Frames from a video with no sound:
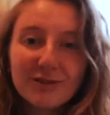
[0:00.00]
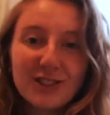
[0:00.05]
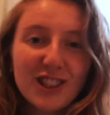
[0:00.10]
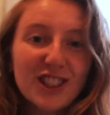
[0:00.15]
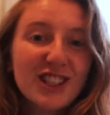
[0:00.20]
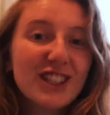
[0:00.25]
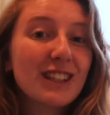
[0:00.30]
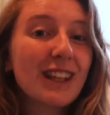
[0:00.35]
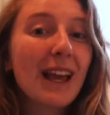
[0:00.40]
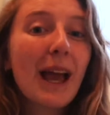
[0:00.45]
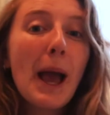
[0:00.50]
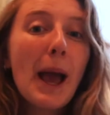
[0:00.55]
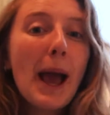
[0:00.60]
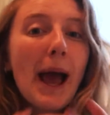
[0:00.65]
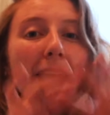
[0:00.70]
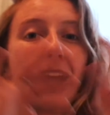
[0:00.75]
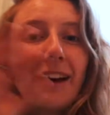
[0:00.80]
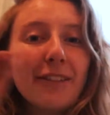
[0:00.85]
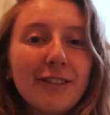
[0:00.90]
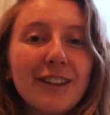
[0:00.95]
just
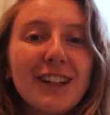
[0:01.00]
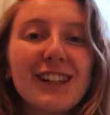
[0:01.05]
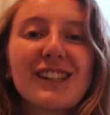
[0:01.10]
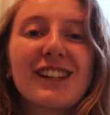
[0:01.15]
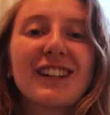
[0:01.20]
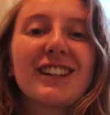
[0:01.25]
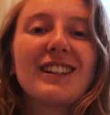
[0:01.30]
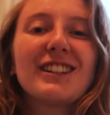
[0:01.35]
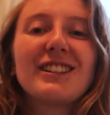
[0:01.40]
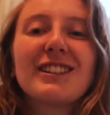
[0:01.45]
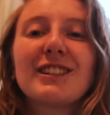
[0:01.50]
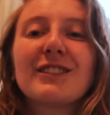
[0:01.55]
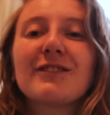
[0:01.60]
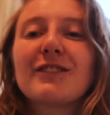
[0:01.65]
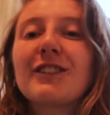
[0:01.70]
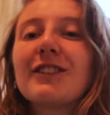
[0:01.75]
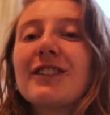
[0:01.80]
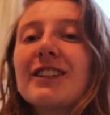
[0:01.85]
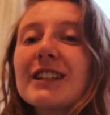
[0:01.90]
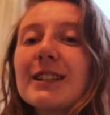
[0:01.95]
finishing touches
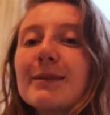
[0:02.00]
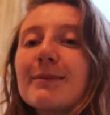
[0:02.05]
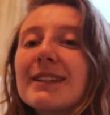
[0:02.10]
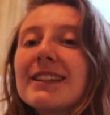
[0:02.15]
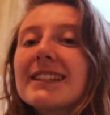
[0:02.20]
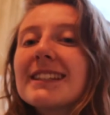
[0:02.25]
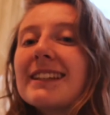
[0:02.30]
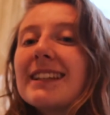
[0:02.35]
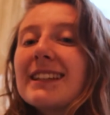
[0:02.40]
for Christmas.